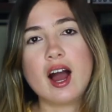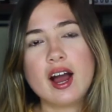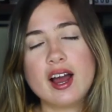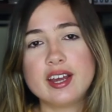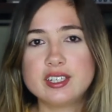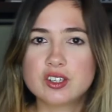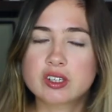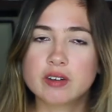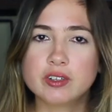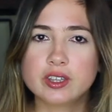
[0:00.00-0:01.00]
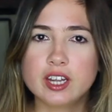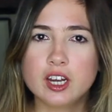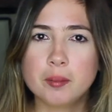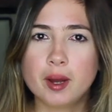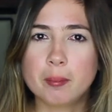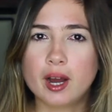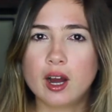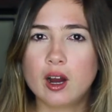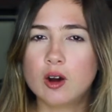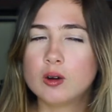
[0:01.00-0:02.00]
I discovered them
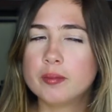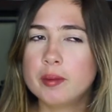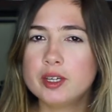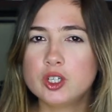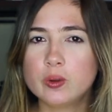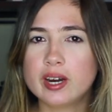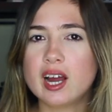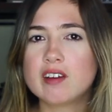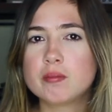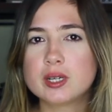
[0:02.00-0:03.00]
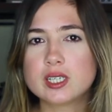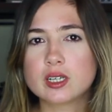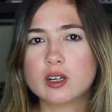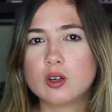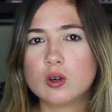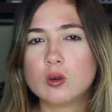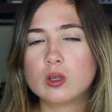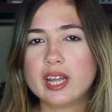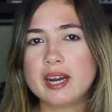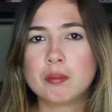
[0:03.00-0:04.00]
about maybe two and a half months ago,
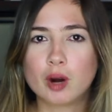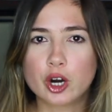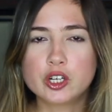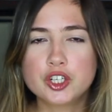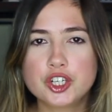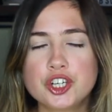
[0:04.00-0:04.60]
late March.